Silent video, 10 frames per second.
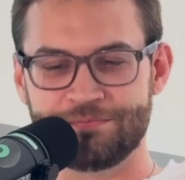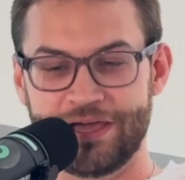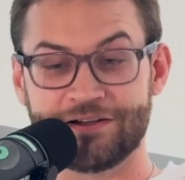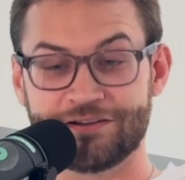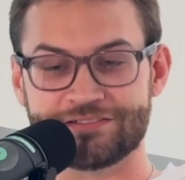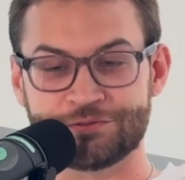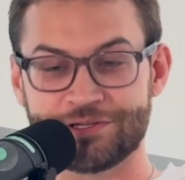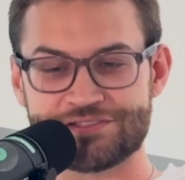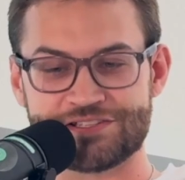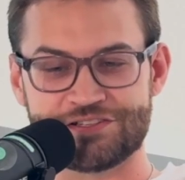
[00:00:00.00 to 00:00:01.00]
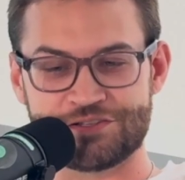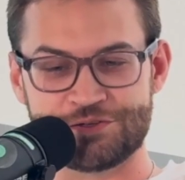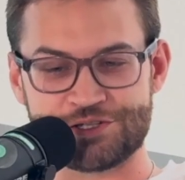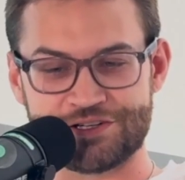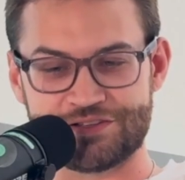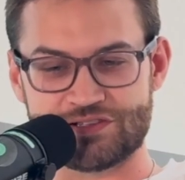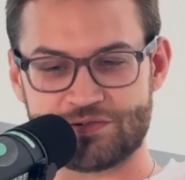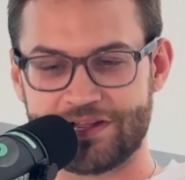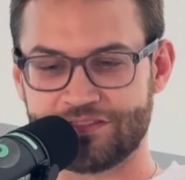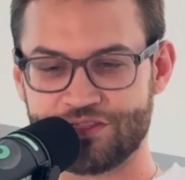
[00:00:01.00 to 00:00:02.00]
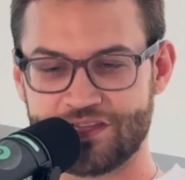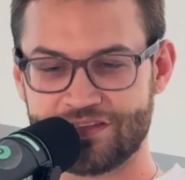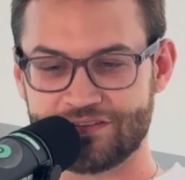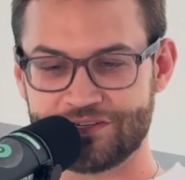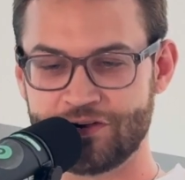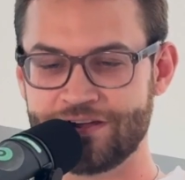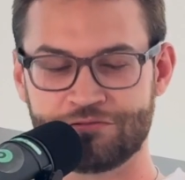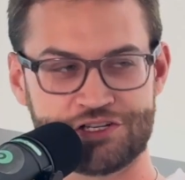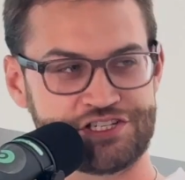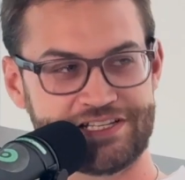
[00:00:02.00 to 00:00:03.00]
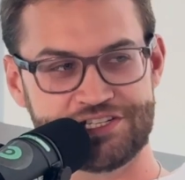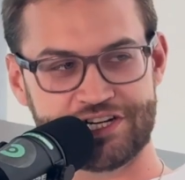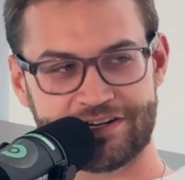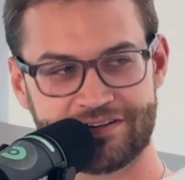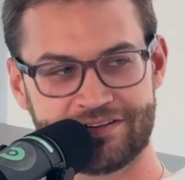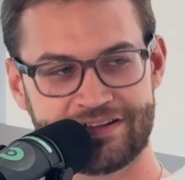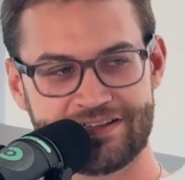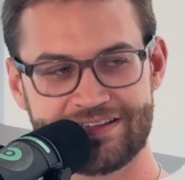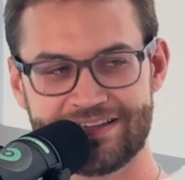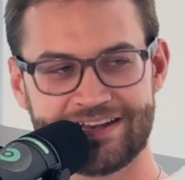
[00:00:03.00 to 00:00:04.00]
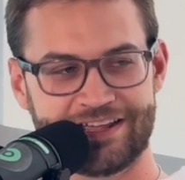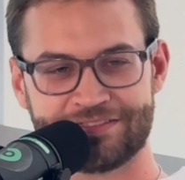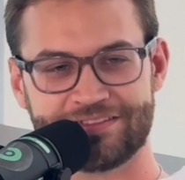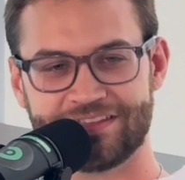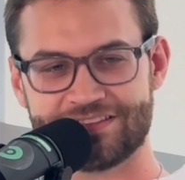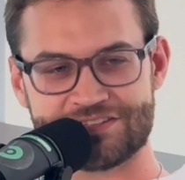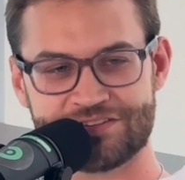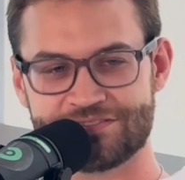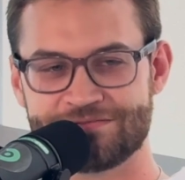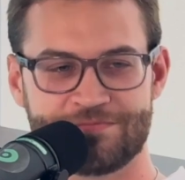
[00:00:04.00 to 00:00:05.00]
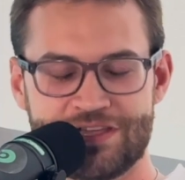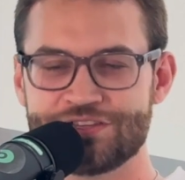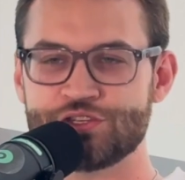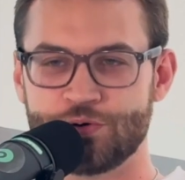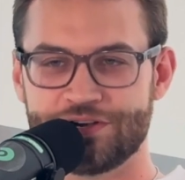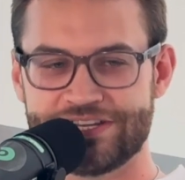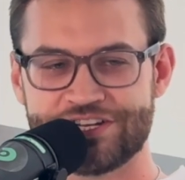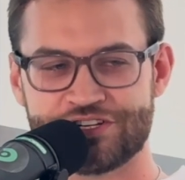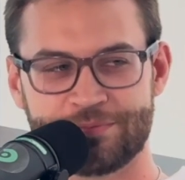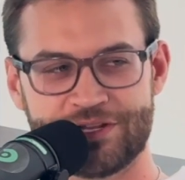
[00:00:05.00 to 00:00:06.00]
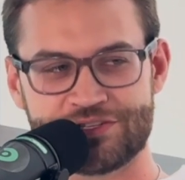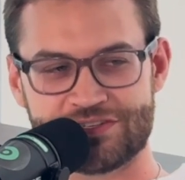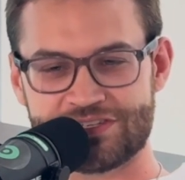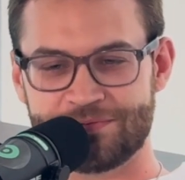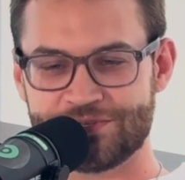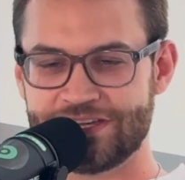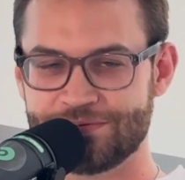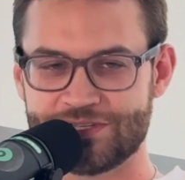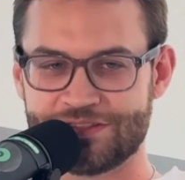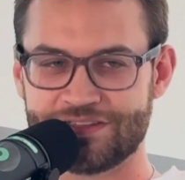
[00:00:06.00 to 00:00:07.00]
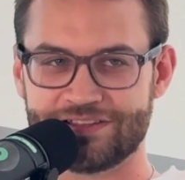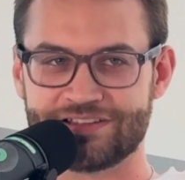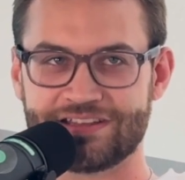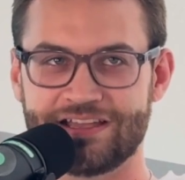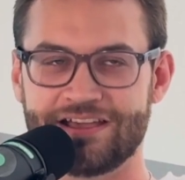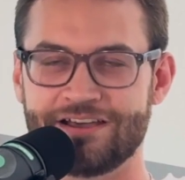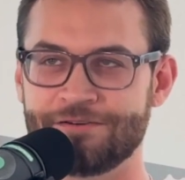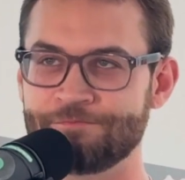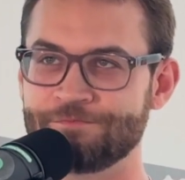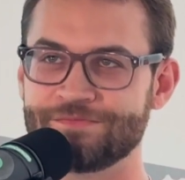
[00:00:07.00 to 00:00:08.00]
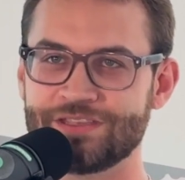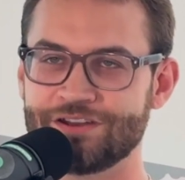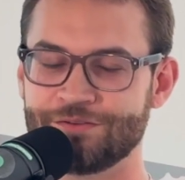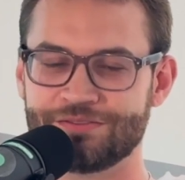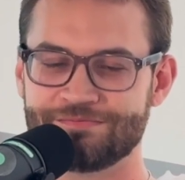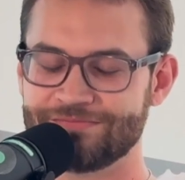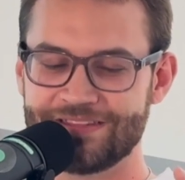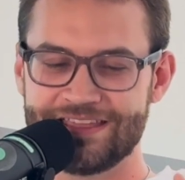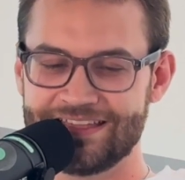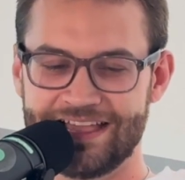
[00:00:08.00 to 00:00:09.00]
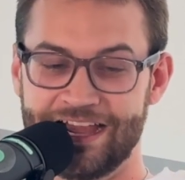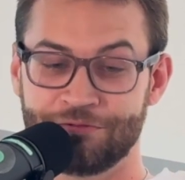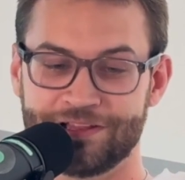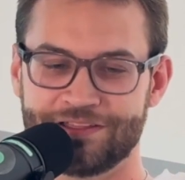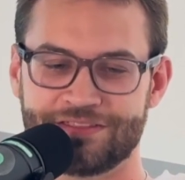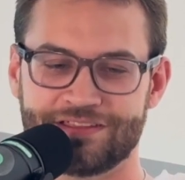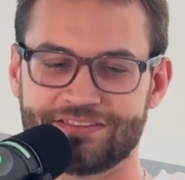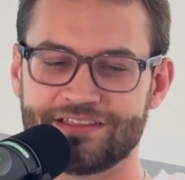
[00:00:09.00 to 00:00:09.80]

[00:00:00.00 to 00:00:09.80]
better to institutions rather than your average degen. And I think that's to our detriment sometimes. I think, I really think